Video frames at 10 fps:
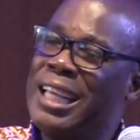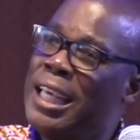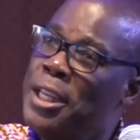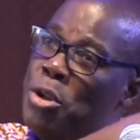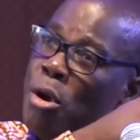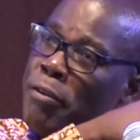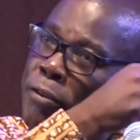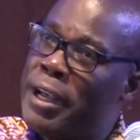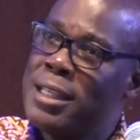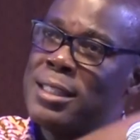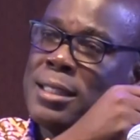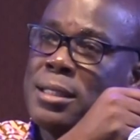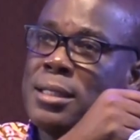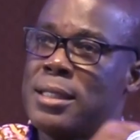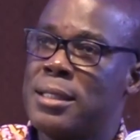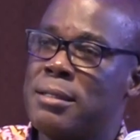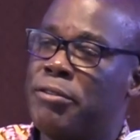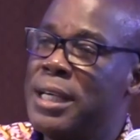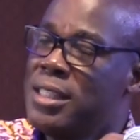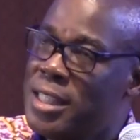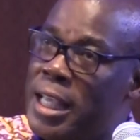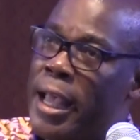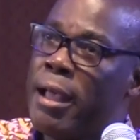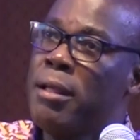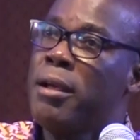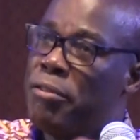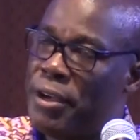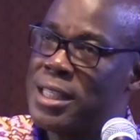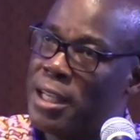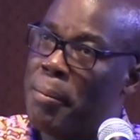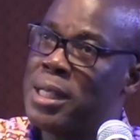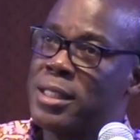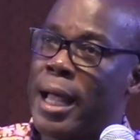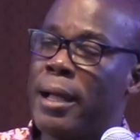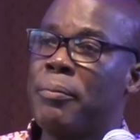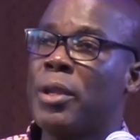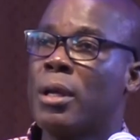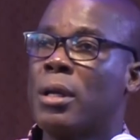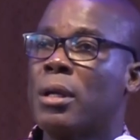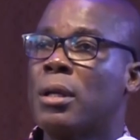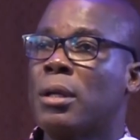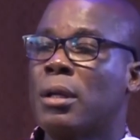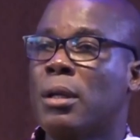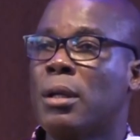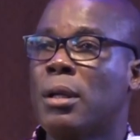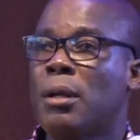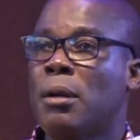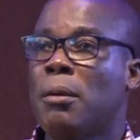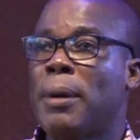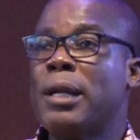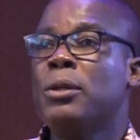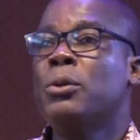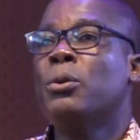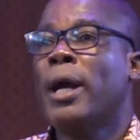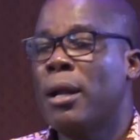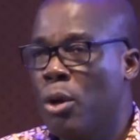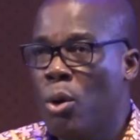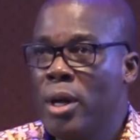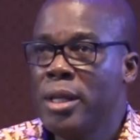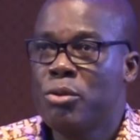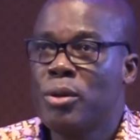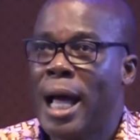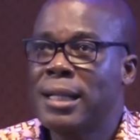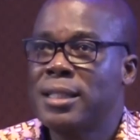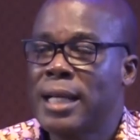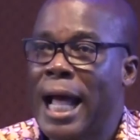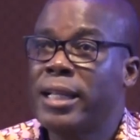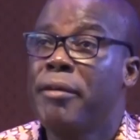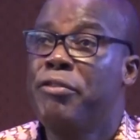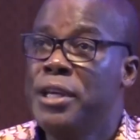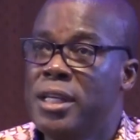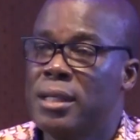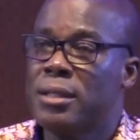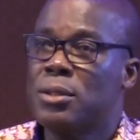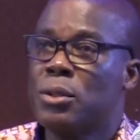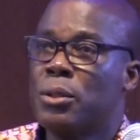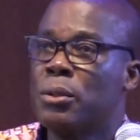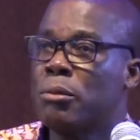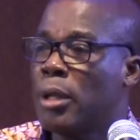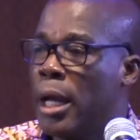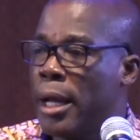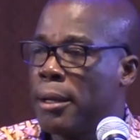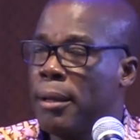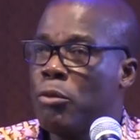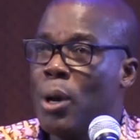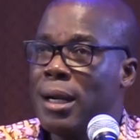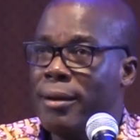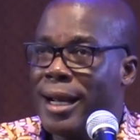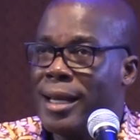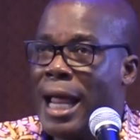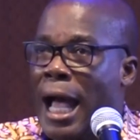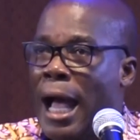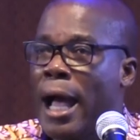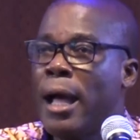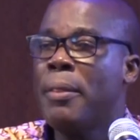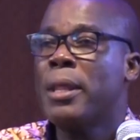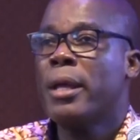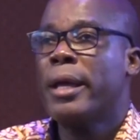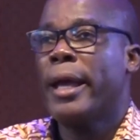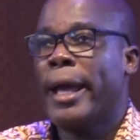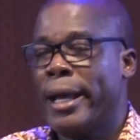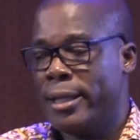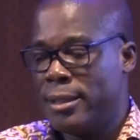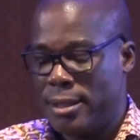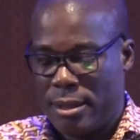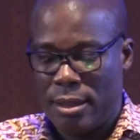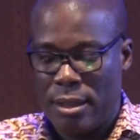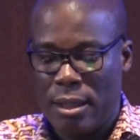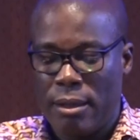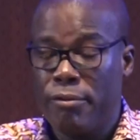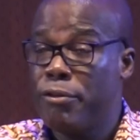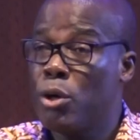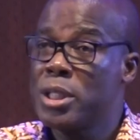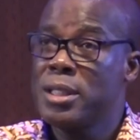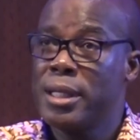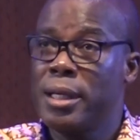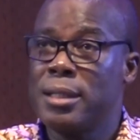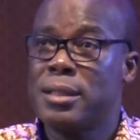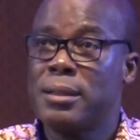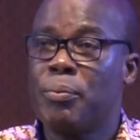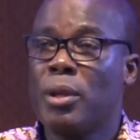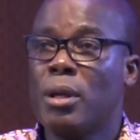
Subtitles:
in your first year, first semester. But you can only do that at a fee. So 1 credit hour is 40 cedis.